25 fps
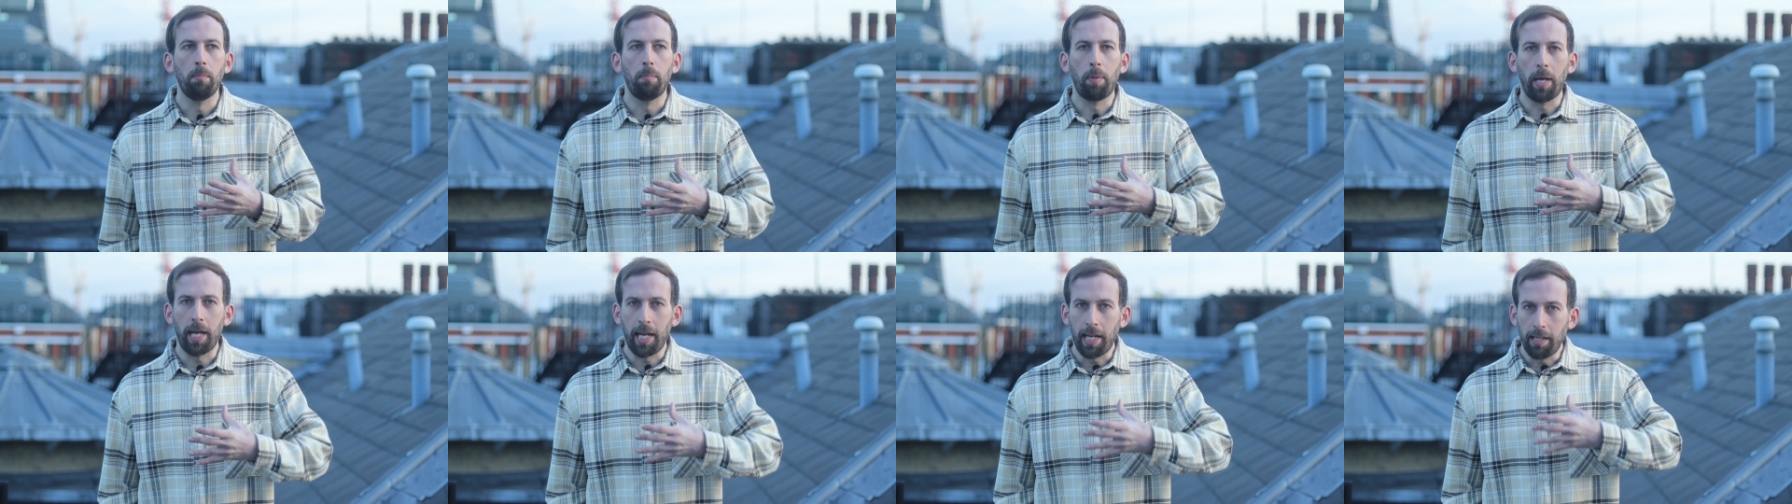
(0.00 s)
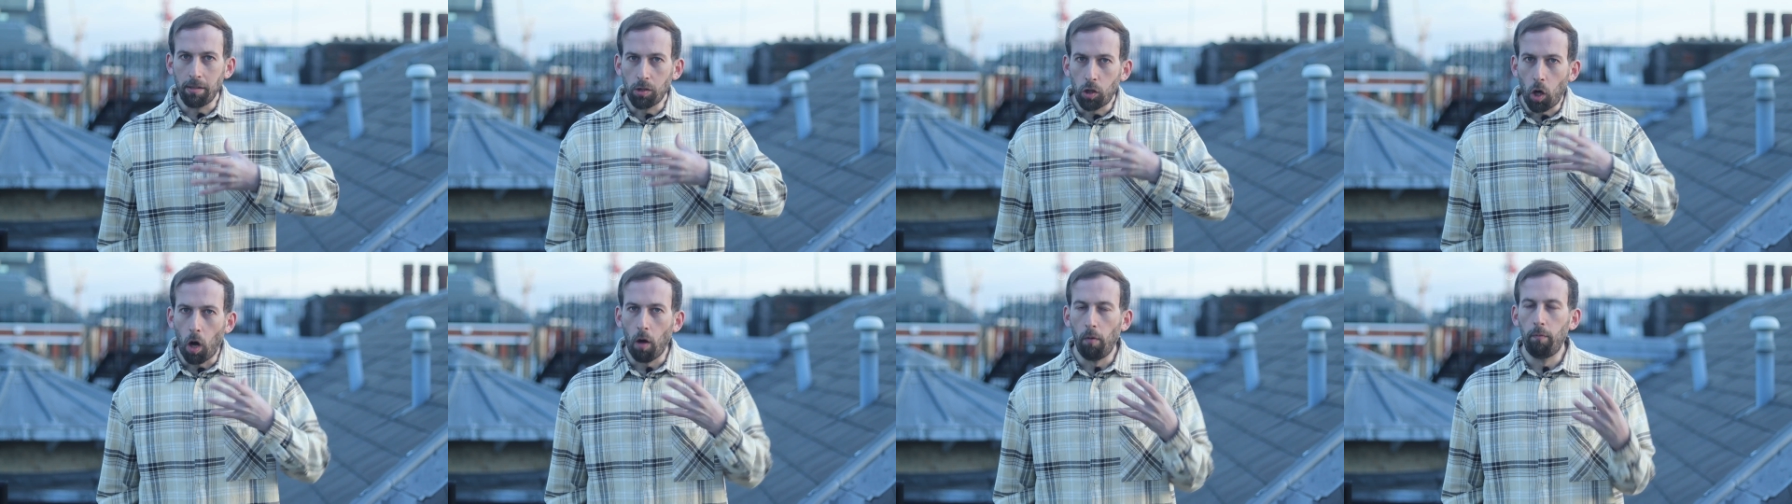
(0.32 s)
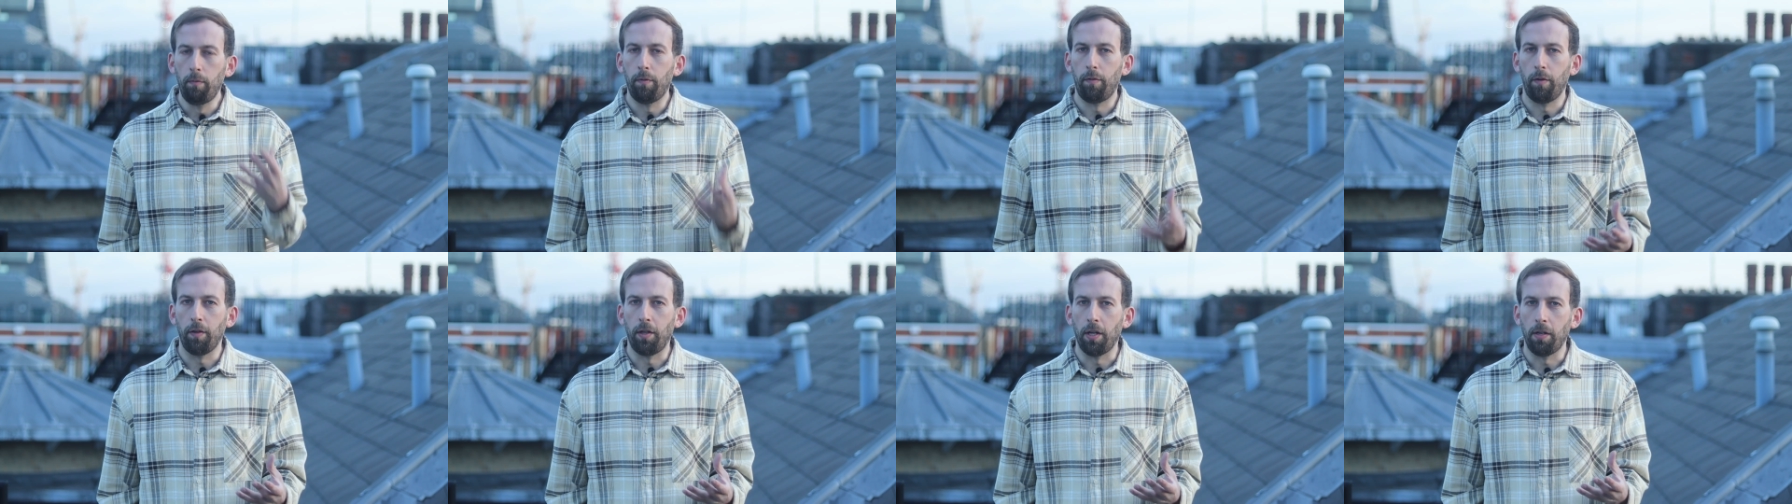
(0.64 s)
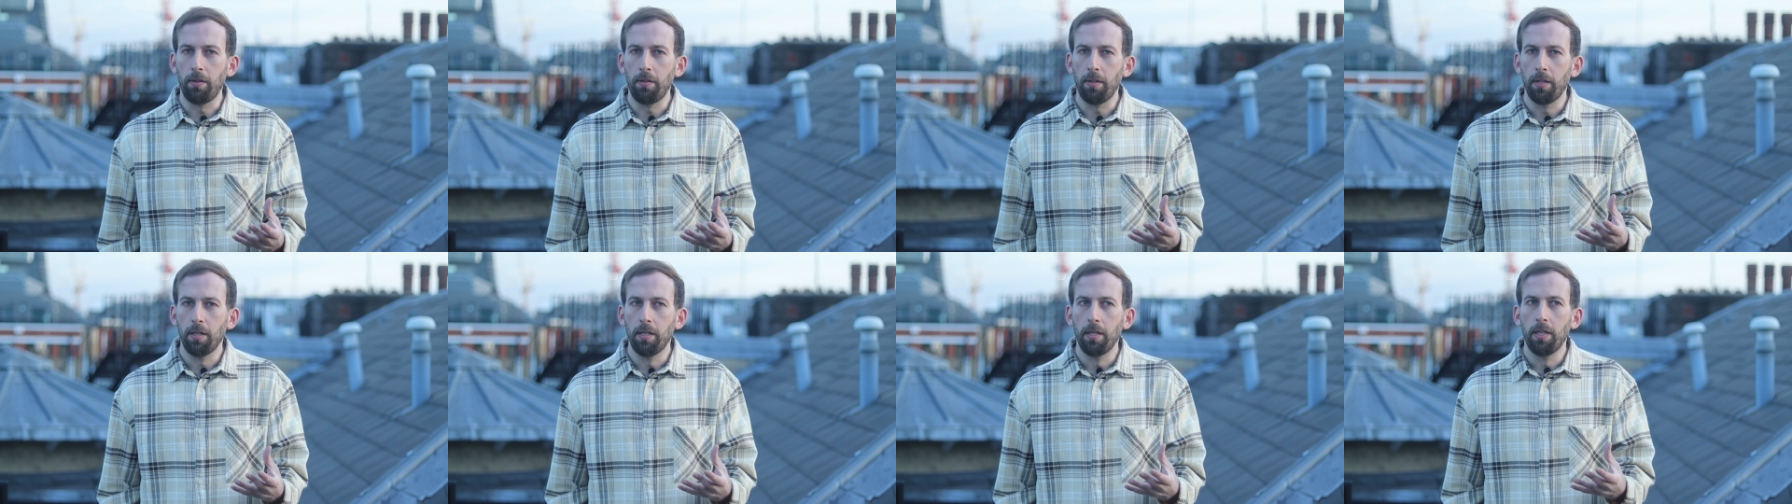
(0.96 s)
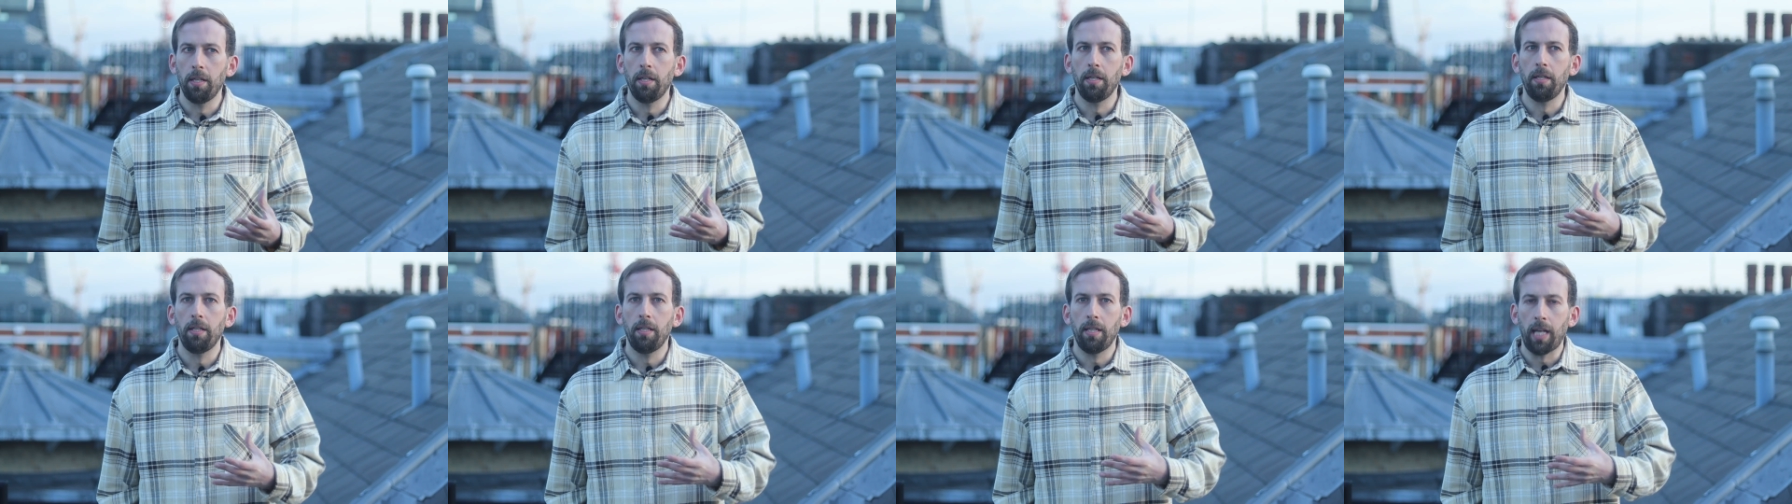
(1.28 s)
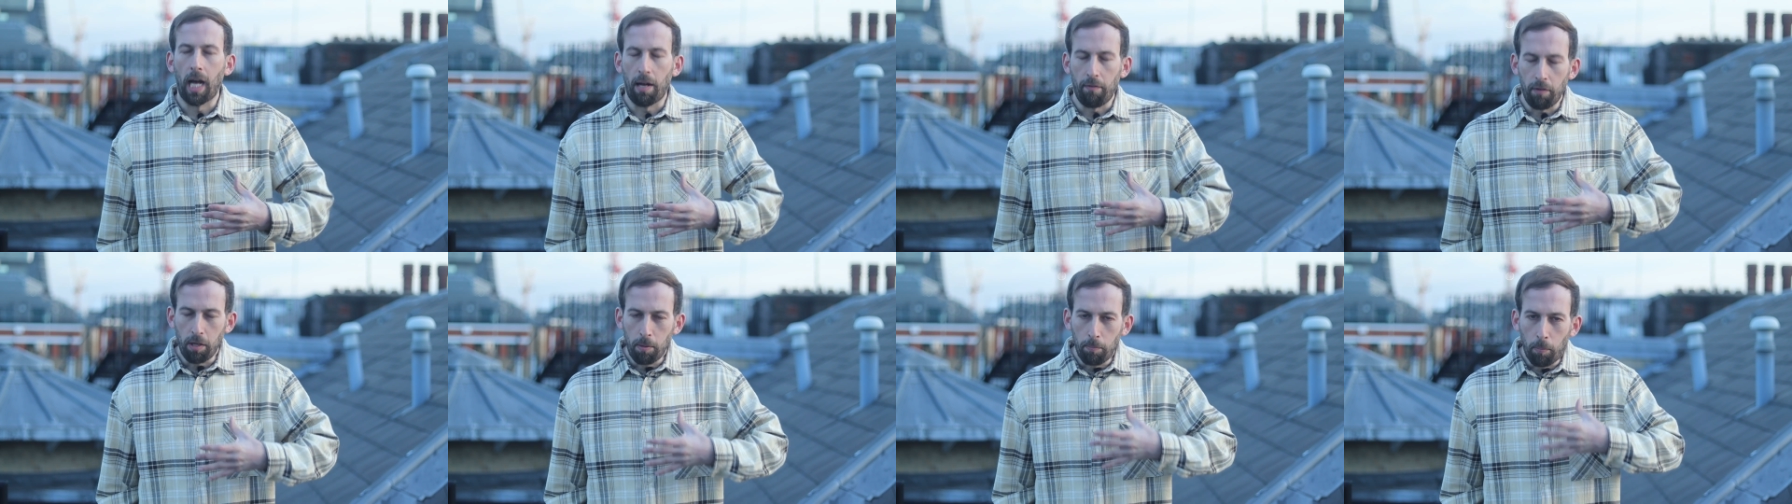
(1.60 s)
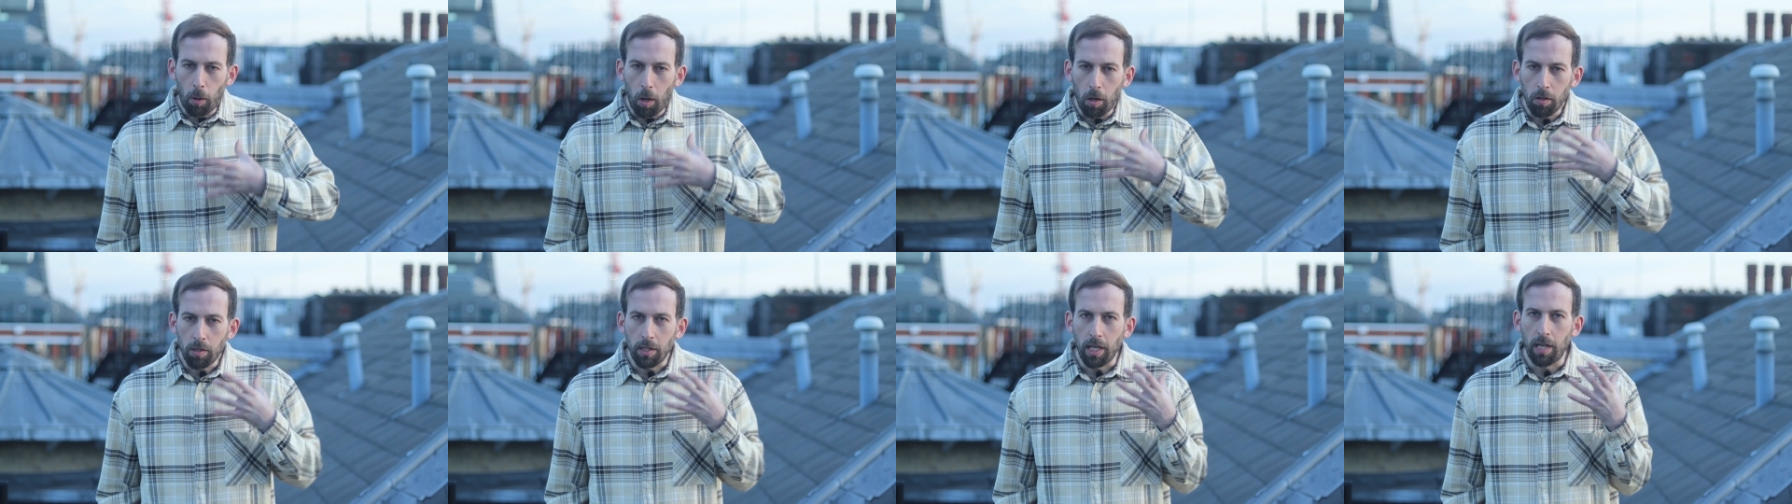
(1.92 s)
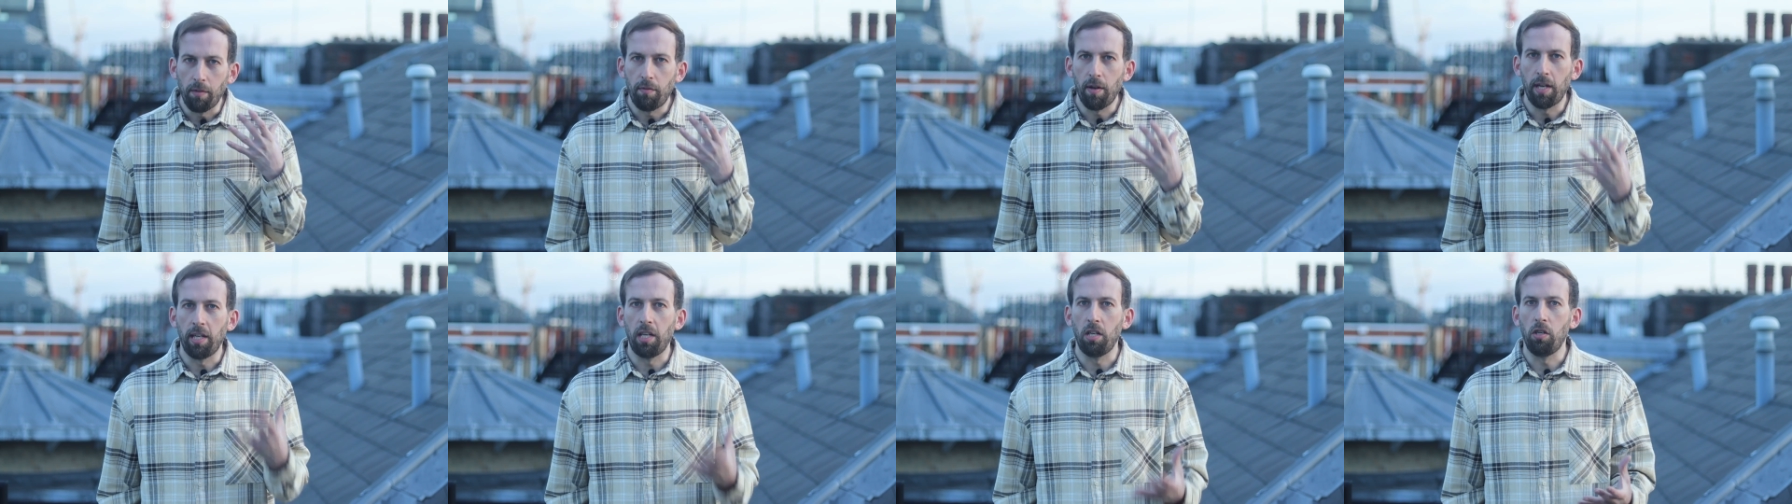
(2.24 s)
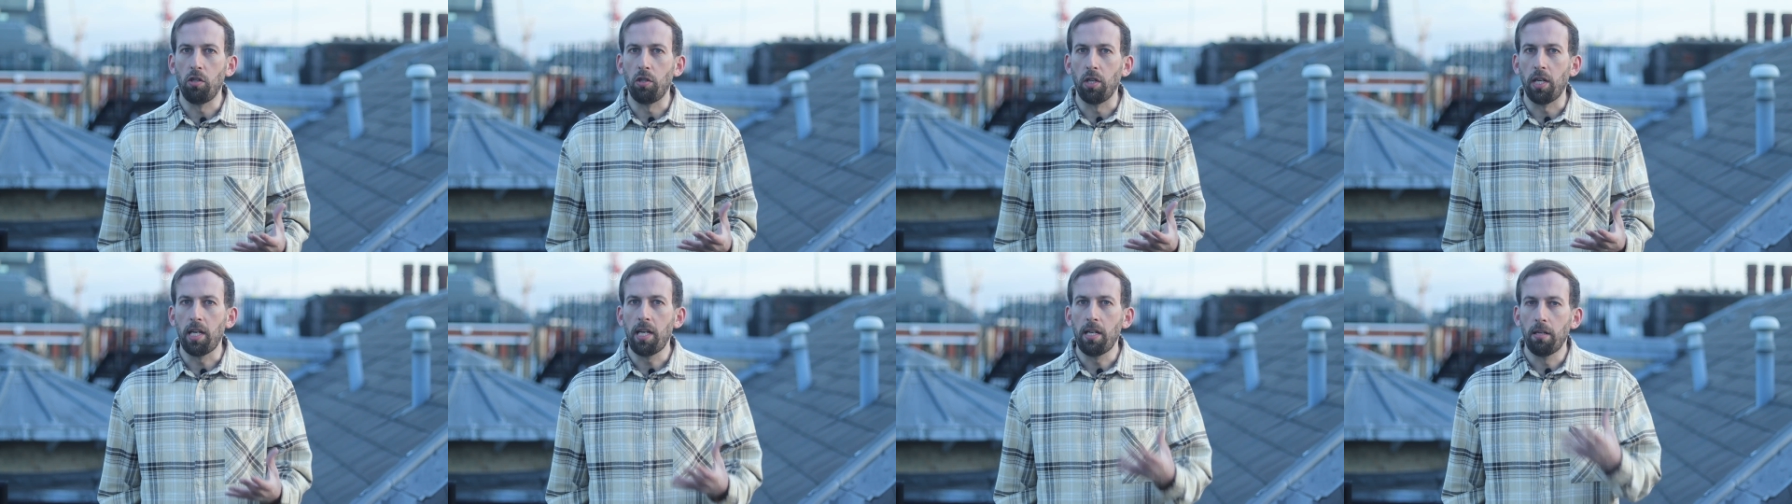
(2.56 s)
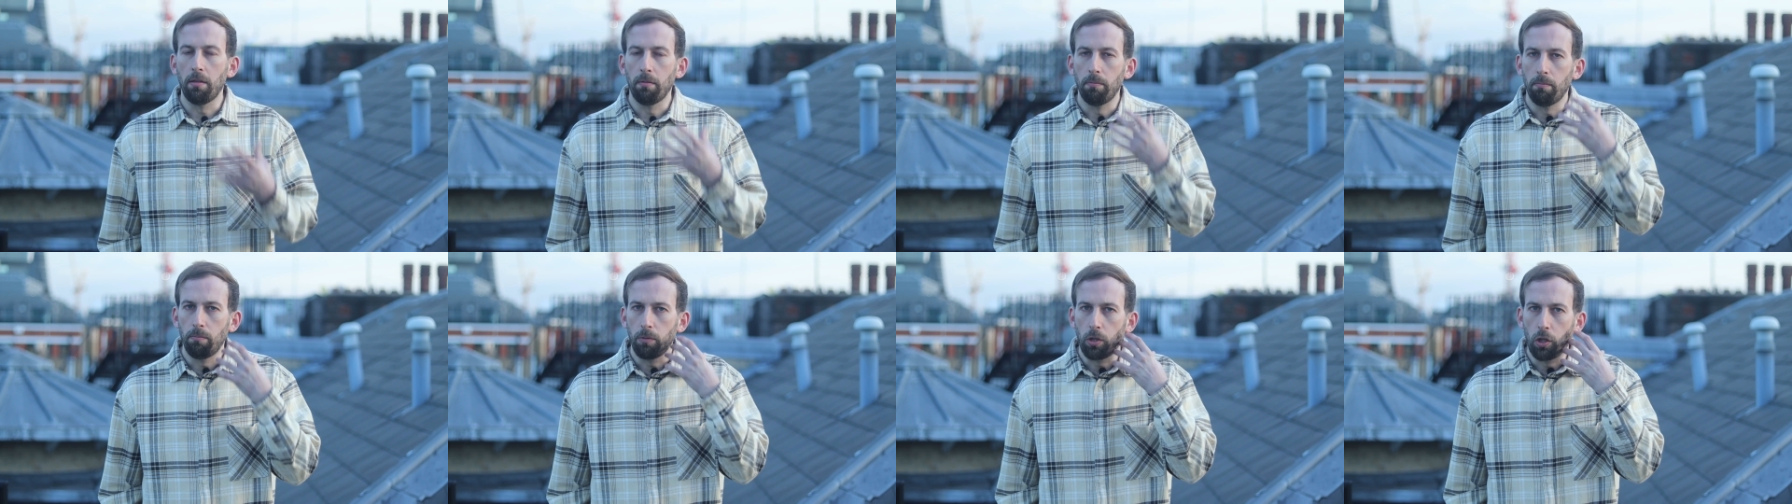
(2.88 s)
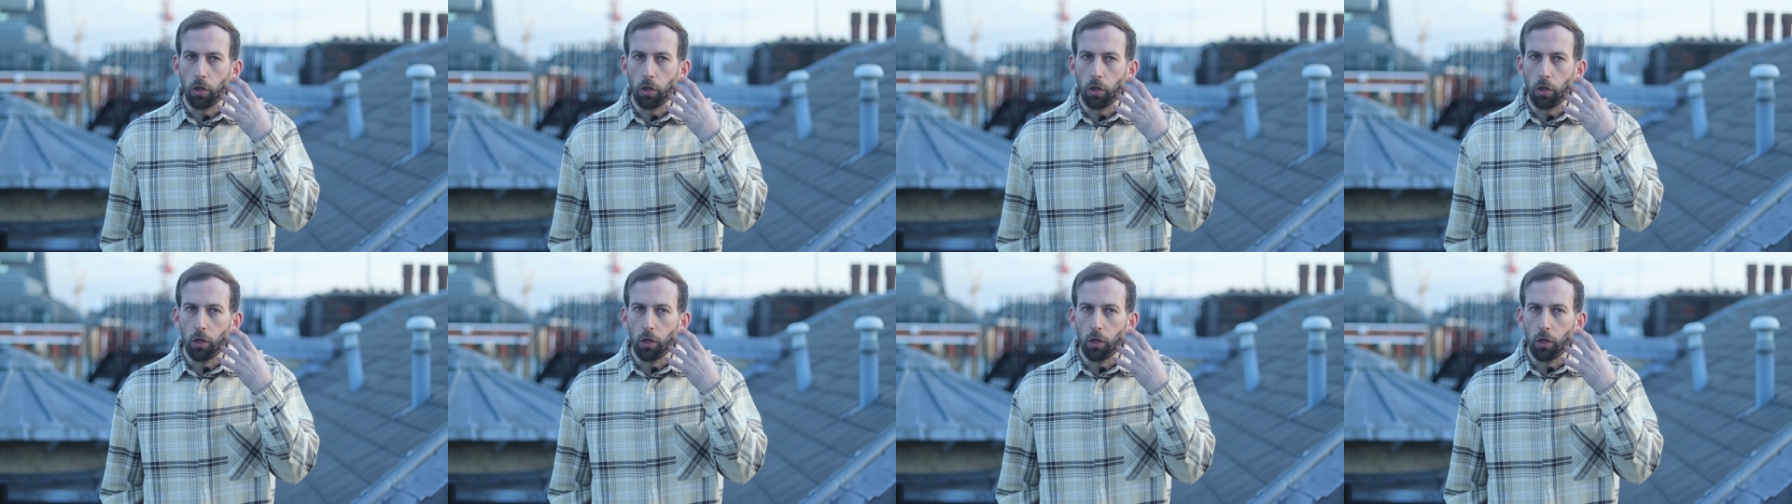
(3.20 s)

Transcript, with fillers: being confident, having positive energy,